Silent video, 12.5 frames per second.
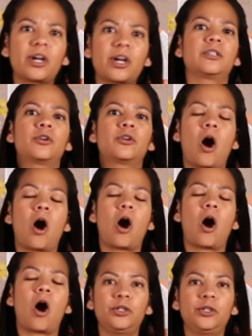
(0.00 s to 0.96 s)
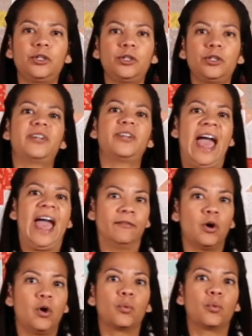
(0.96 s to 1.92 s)
was a little calmer. You were able to have
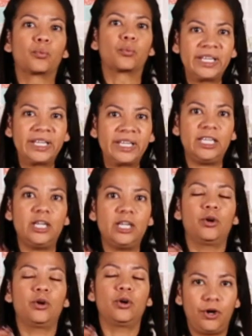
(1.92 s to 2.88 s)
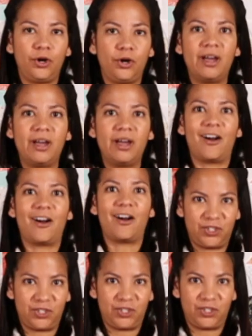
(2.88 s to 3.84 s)
really good
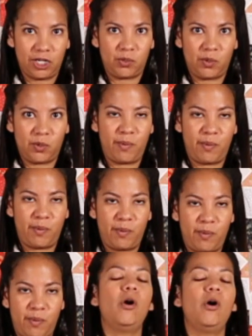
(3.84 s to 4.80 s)
conversations with people,